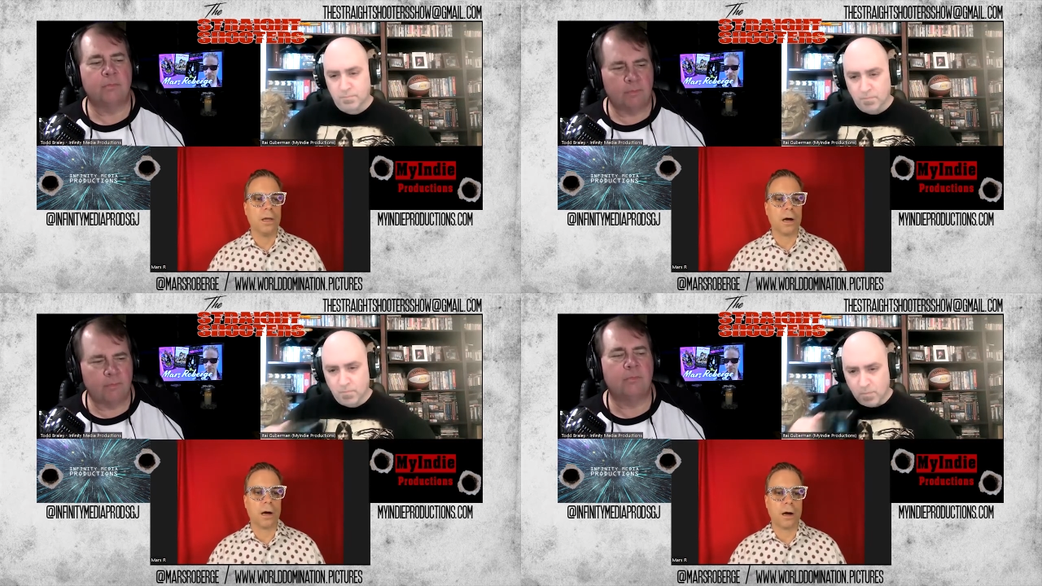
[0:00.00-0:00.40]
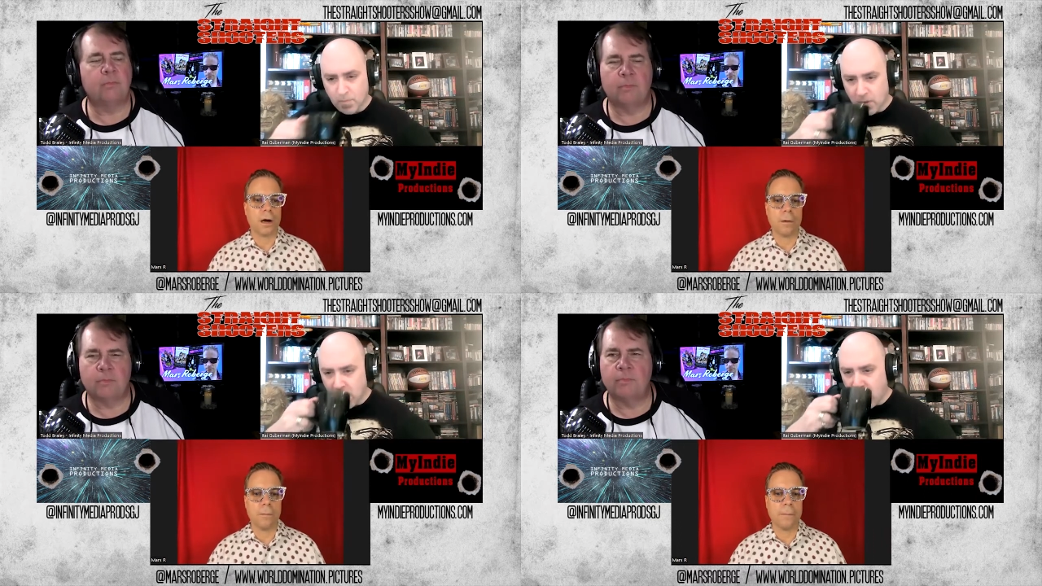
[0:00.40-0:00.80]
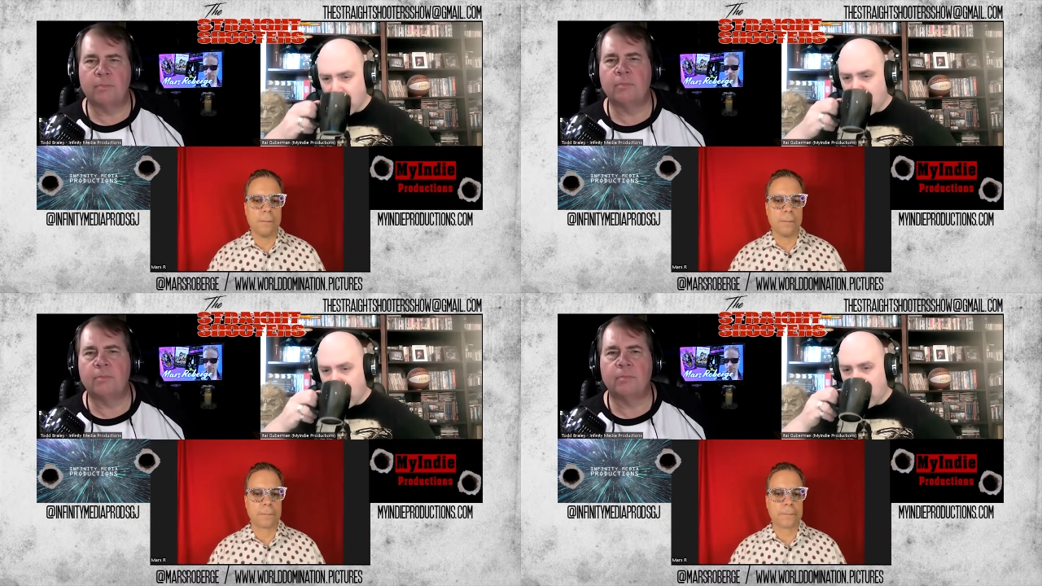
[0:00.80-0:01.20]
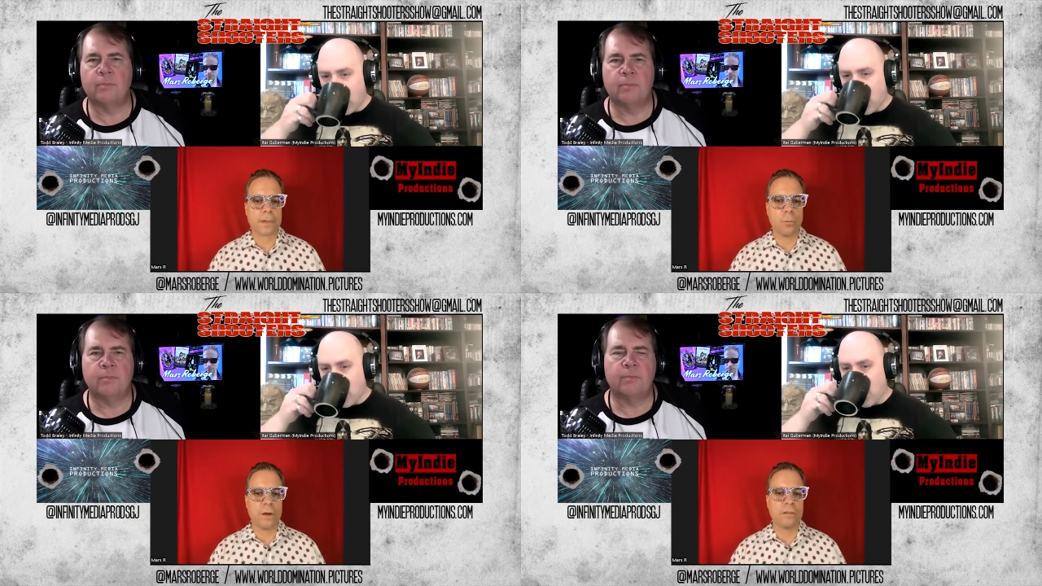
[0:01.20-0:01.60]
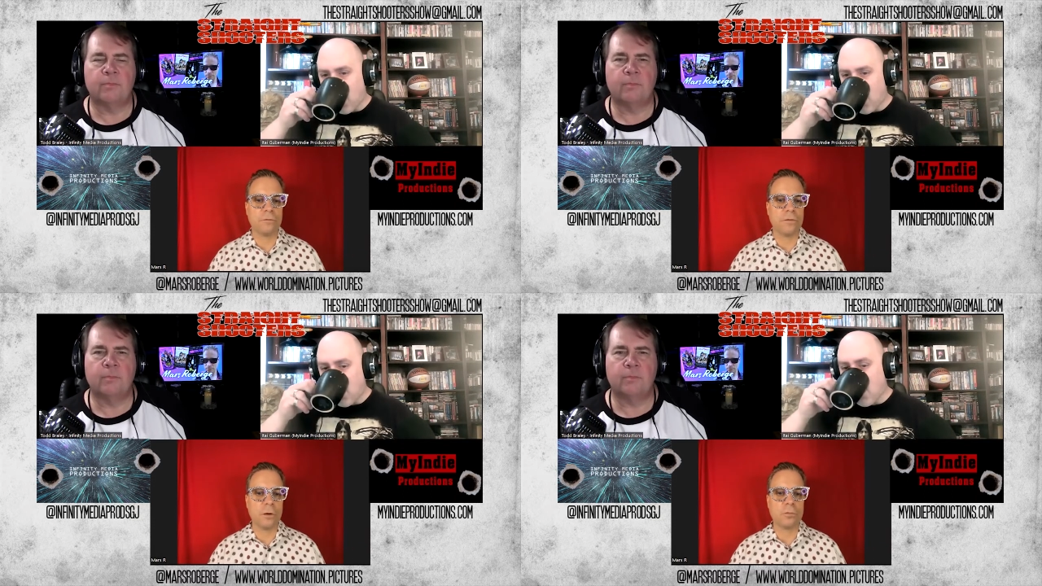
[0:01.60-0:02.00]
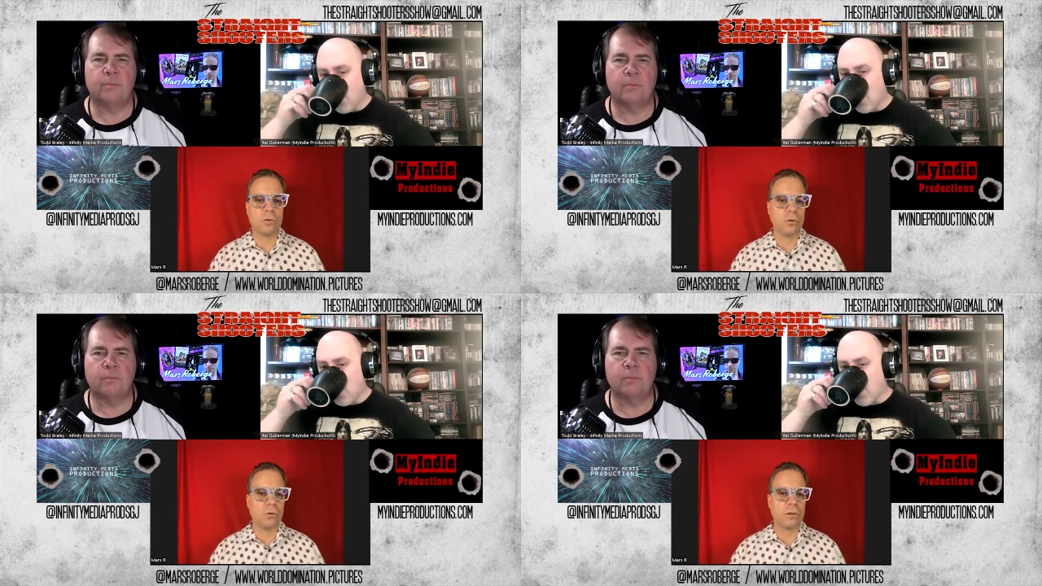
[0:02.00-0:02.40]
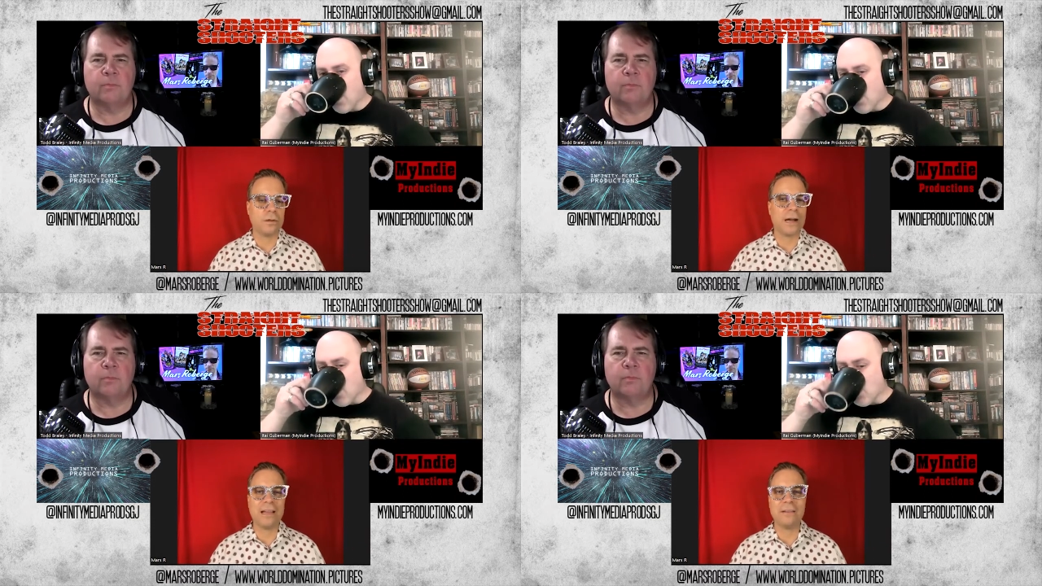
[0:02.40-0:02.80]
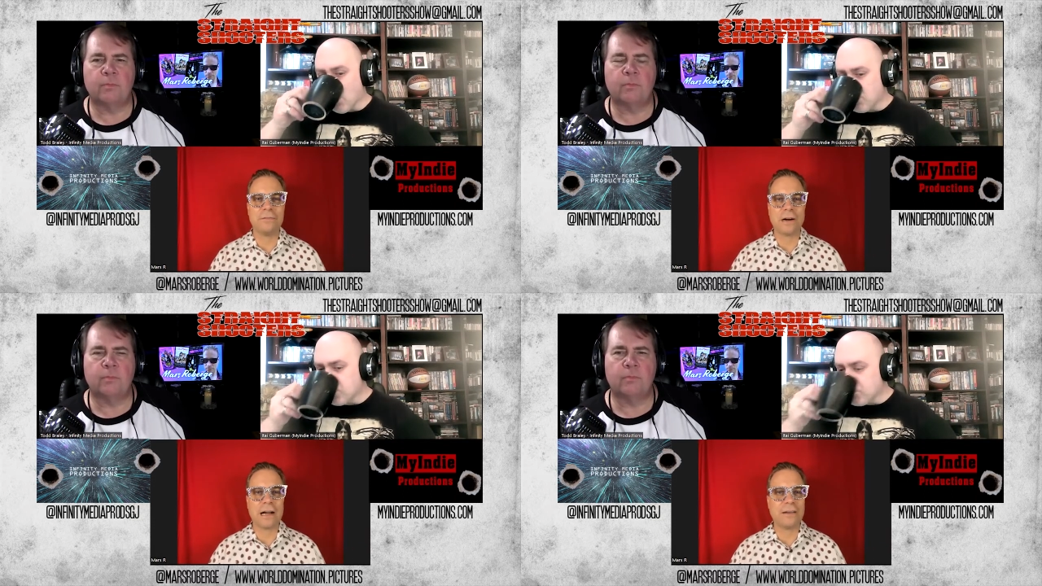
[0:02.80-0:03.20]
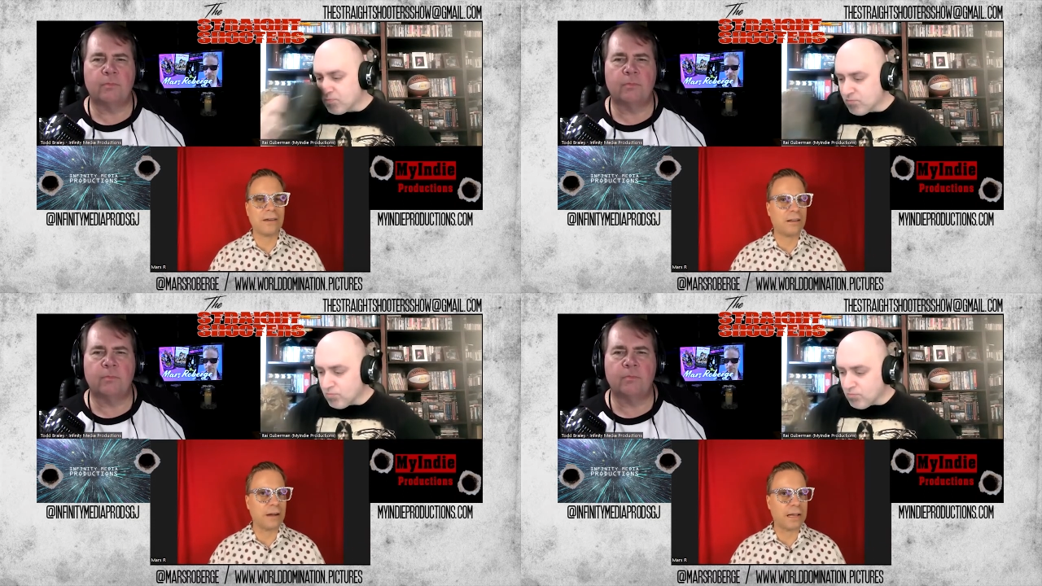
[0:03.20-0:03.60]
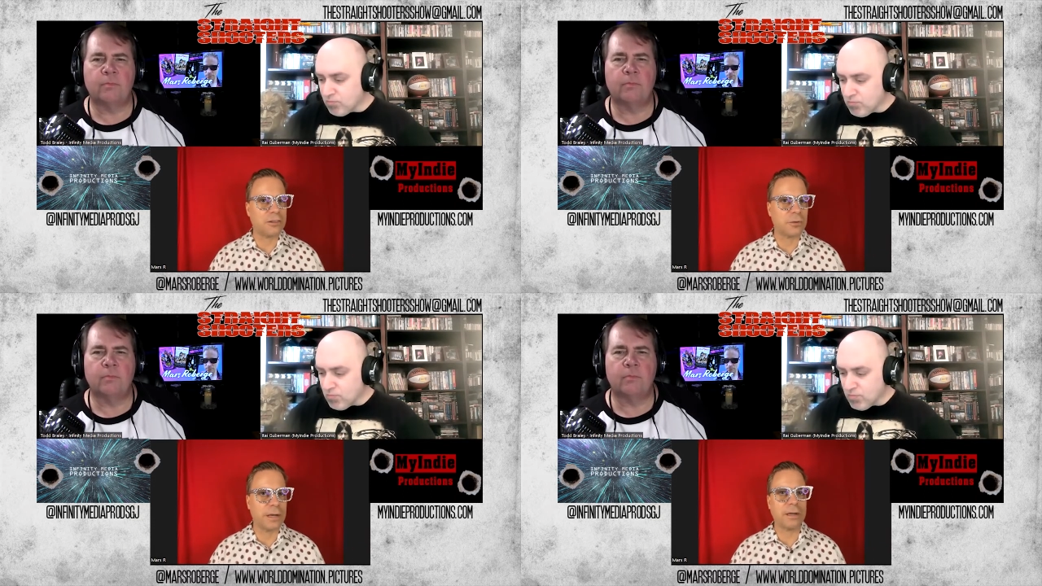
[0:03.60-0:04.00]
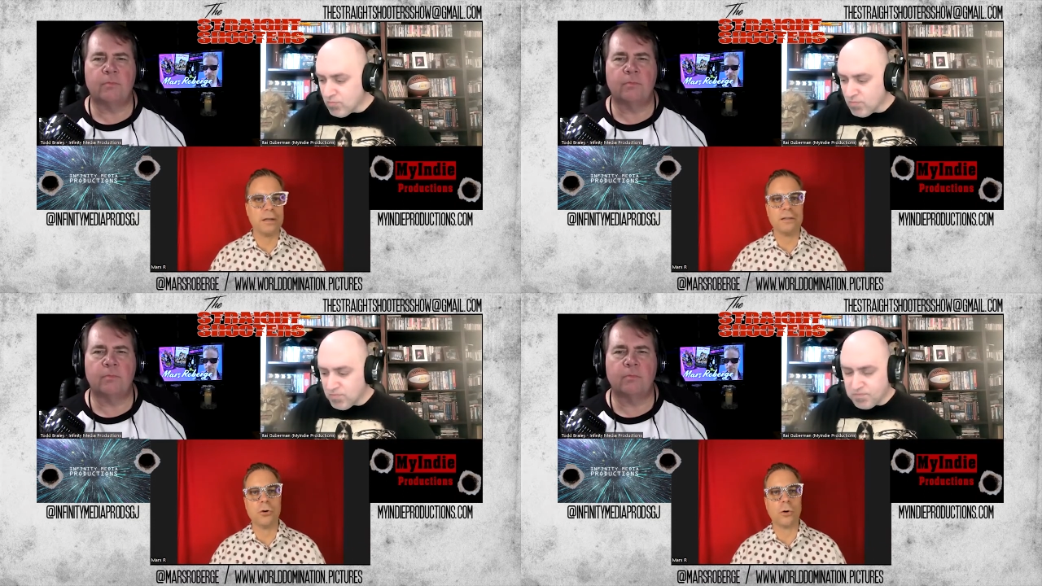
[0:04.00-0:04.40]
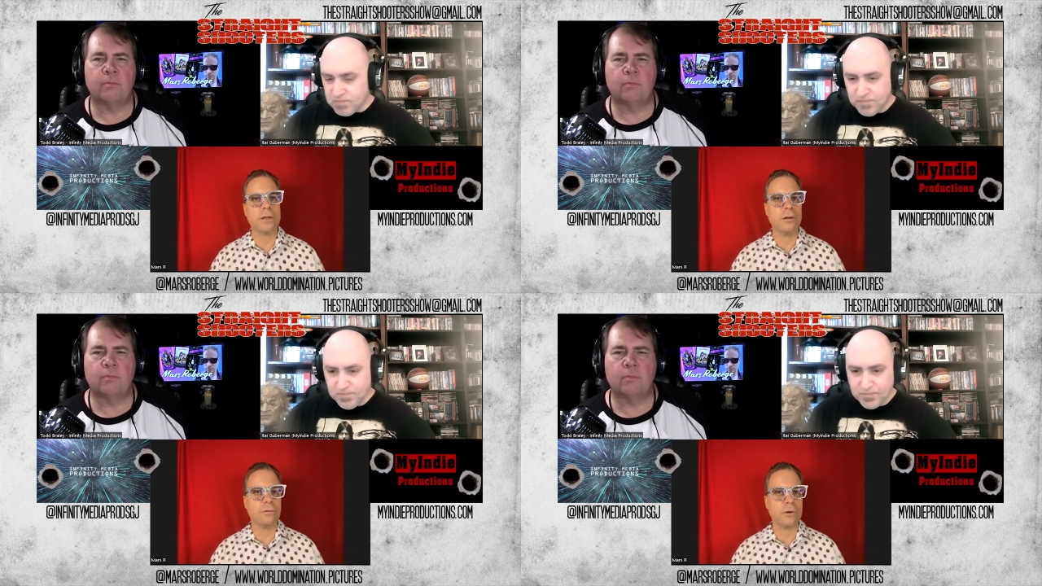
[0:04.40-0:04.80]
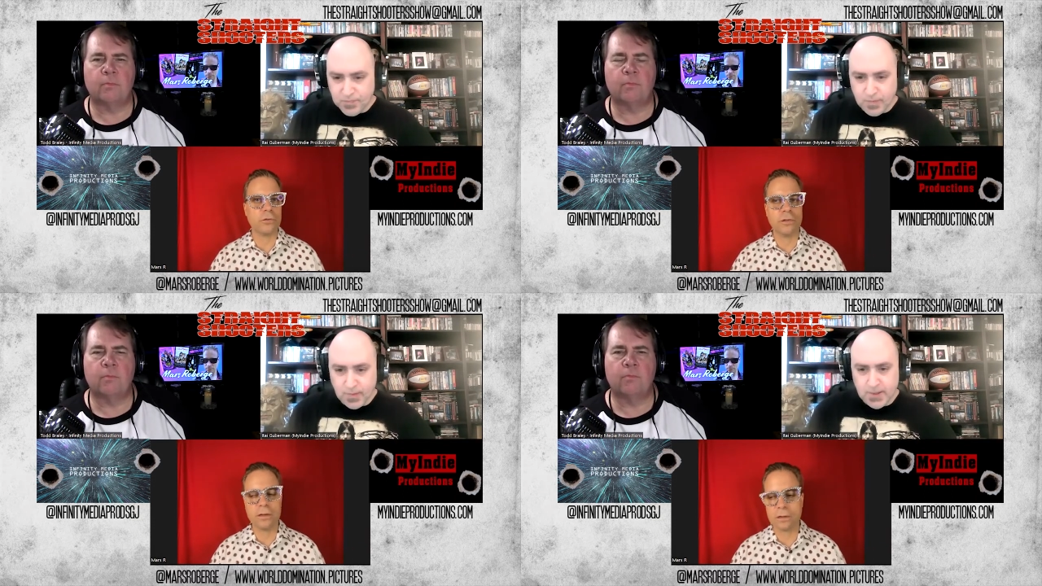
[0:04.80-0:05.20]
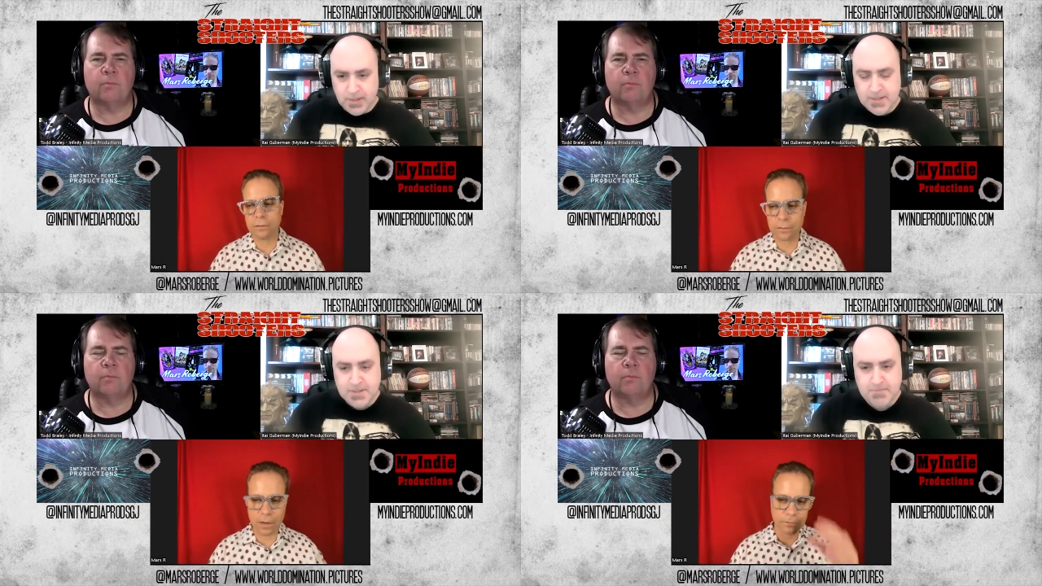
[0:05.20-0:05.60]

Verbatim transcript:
Speaker 1: Um, went to film school in ninety-five. I graduated York University uh,